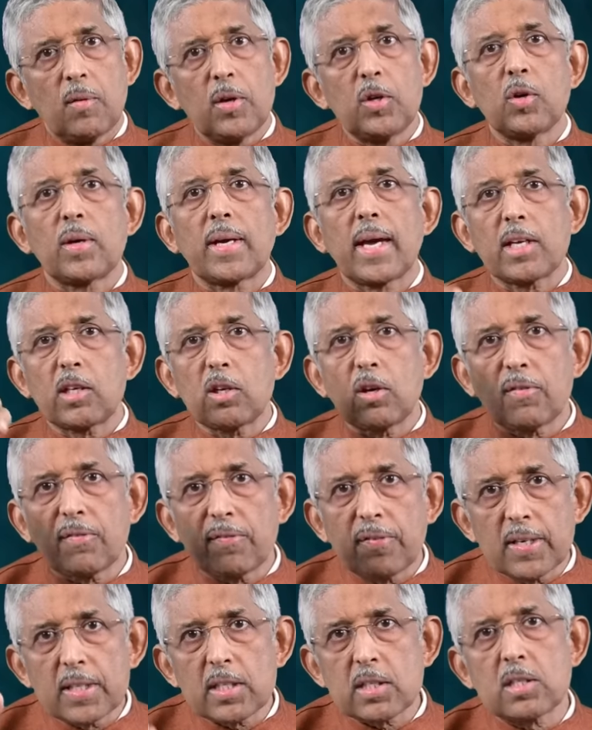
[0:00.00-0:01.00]
When you get
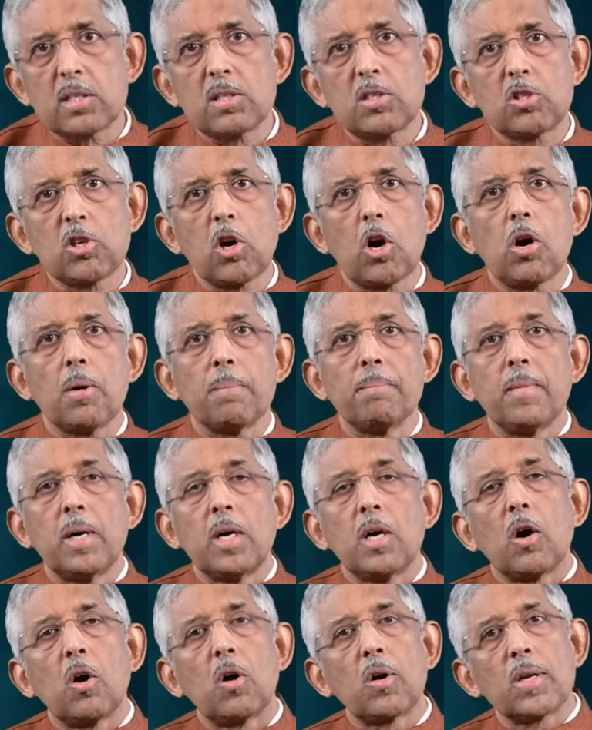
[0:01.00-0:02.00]
your first
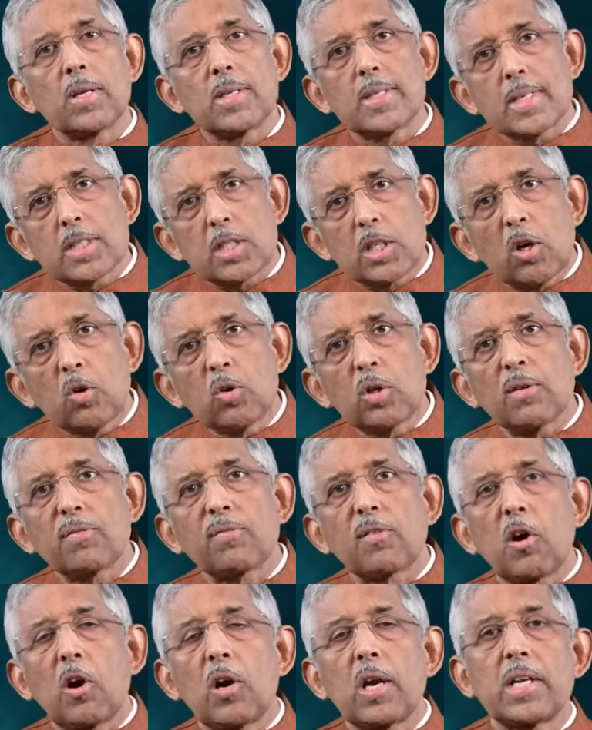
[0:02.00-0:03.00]
job or you're just out
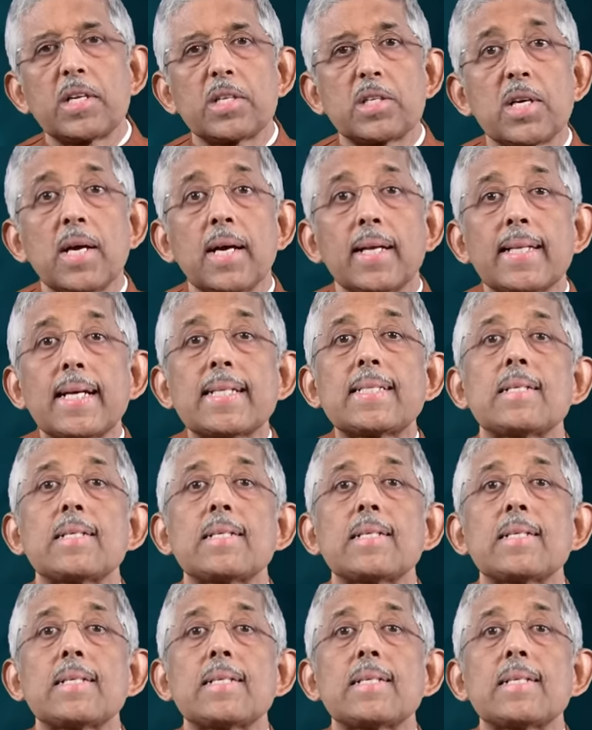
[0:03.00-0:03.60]
of college,